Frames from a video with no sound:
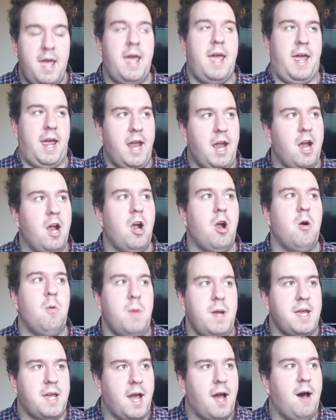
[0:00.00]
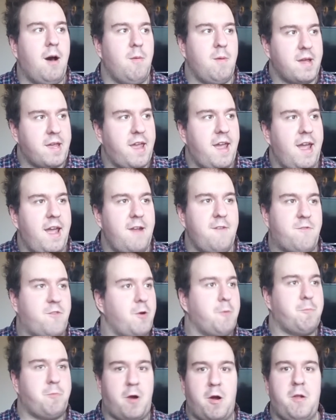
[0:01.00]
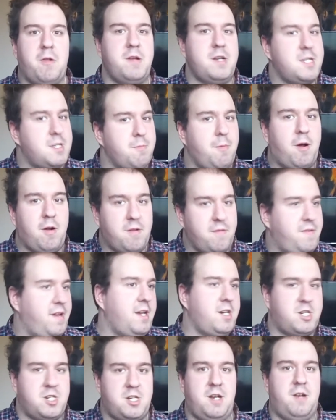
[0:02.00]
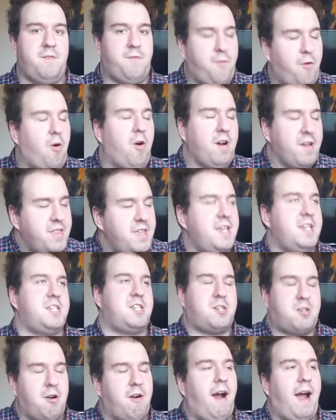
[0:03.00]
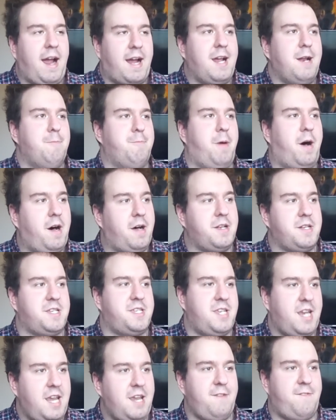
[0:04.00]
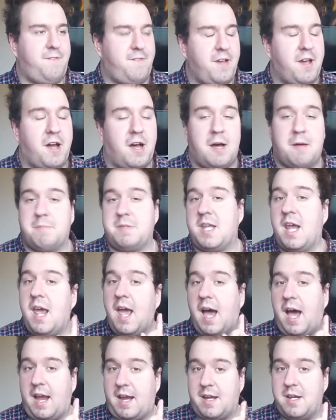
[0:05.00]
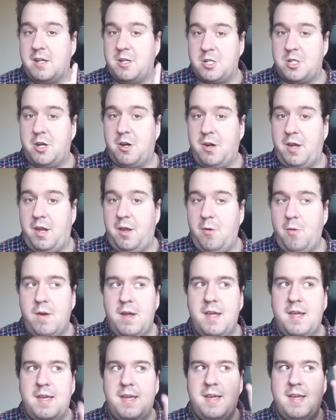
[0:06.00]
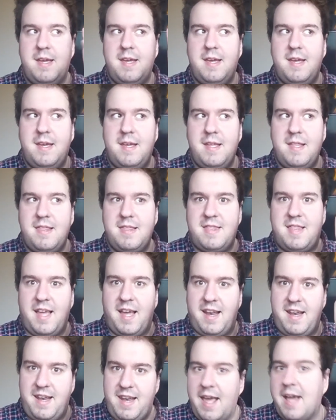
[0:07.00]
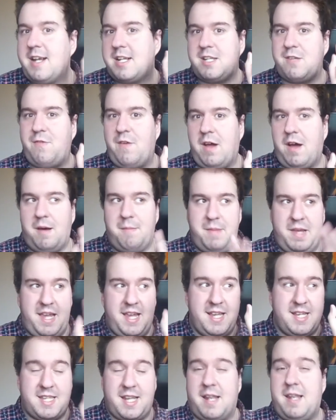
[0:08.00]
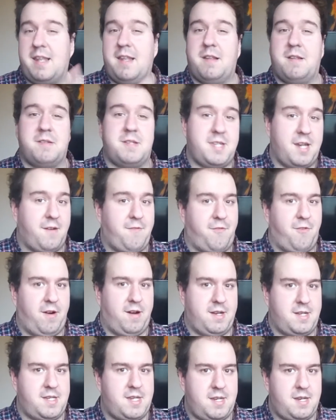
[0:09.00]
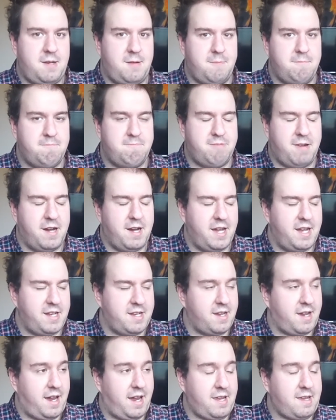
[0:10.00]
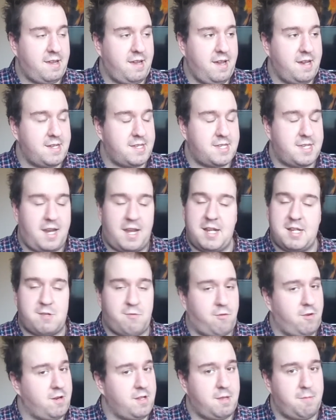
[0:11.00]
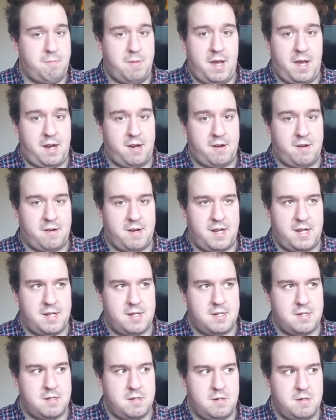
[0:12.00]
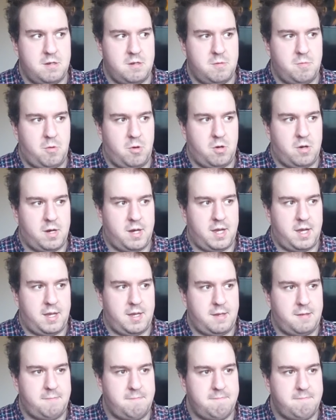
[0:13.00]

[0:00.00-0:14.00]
Here we go again for Broly's motivation for these Dragon Ball Z films. I can assure you, the next film is a little different. But I can't say it's for the better, and oh boy.